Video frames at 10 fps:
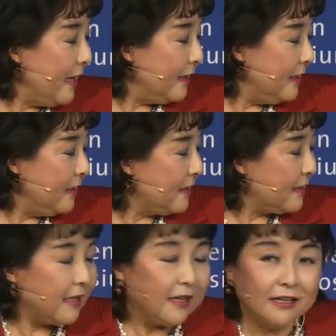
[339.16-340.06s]
this
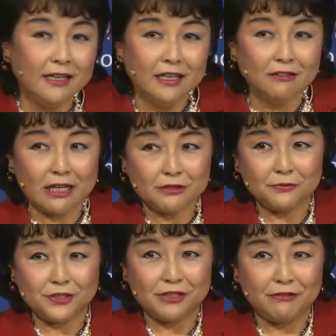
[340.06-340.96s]
Clash
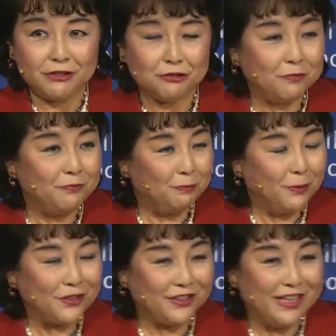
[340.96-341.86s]
of Generation
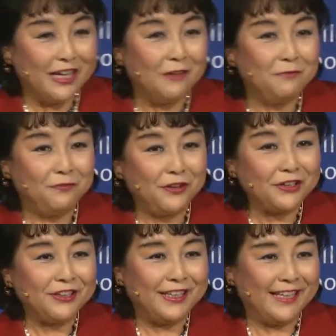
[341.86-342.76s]
book, a
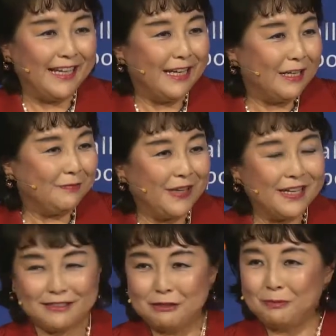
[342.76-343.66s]
very
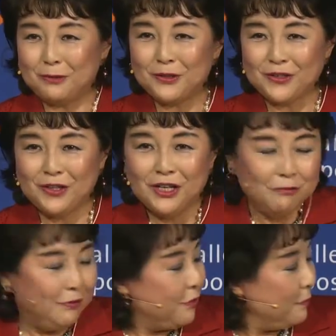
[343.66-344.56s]
excellent book
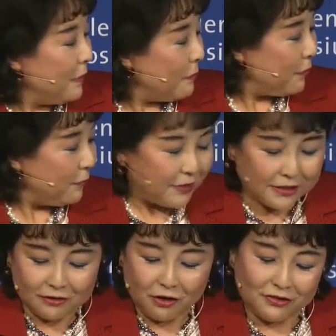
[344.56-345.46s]
written by
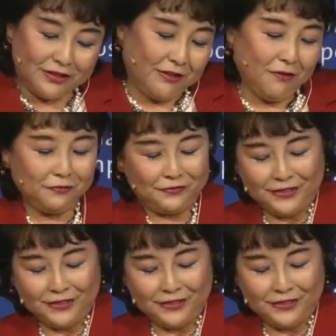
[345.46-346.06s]
Professor Kotrikov,